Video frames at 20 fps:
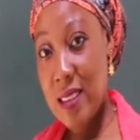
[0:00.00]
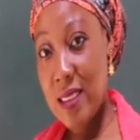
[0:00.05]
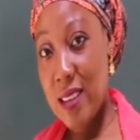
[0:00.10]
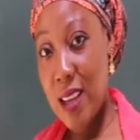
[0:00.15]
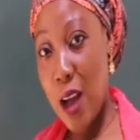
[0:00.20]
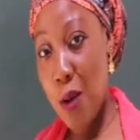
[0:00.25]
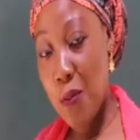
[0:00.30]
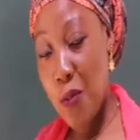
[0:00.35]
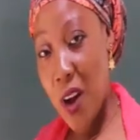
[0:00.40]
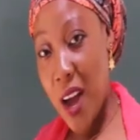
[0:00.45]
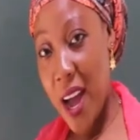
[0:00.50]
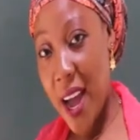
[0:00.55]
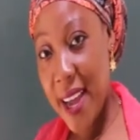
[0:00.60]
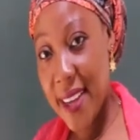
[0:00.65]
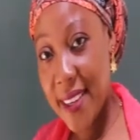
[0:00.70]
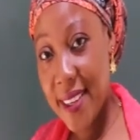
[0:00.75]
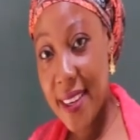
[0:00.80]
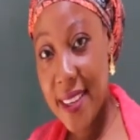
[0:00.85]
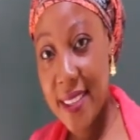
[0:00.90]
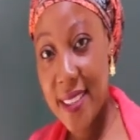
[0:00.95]

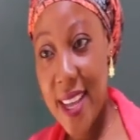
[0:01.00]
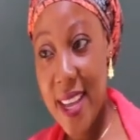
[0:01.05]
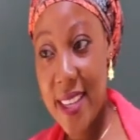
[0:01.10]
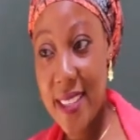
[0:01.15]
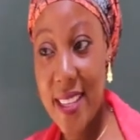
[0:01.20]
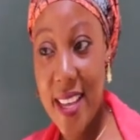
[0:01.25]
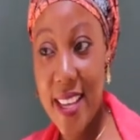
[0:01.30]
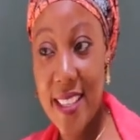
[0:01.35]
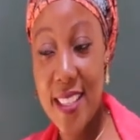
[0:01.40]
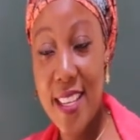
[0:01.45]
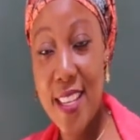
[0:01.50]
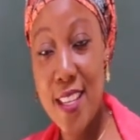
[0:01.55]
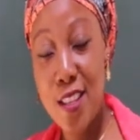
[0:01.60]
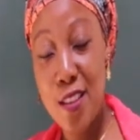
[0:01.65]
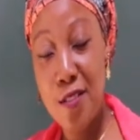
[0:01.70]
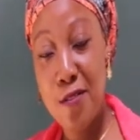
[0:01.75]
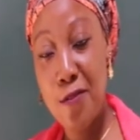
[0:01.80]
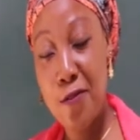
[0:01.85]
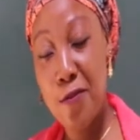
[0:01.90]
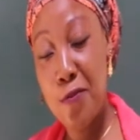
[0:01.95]
carbohydrate. As they are seeing
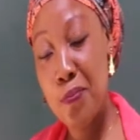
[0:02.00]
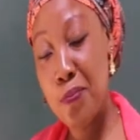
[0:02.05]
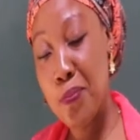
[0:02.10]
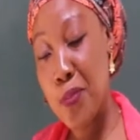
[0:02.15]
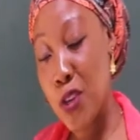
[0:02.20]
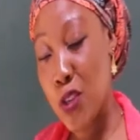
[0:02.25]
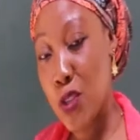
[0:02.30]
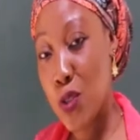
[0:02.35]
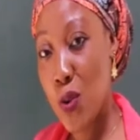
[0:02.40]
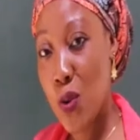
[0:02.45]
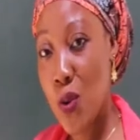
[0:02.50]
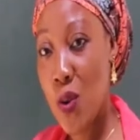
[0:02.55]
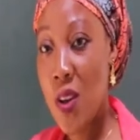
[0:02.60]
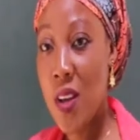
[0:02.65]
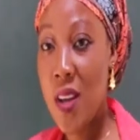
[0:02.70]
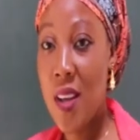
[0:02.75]
the picture,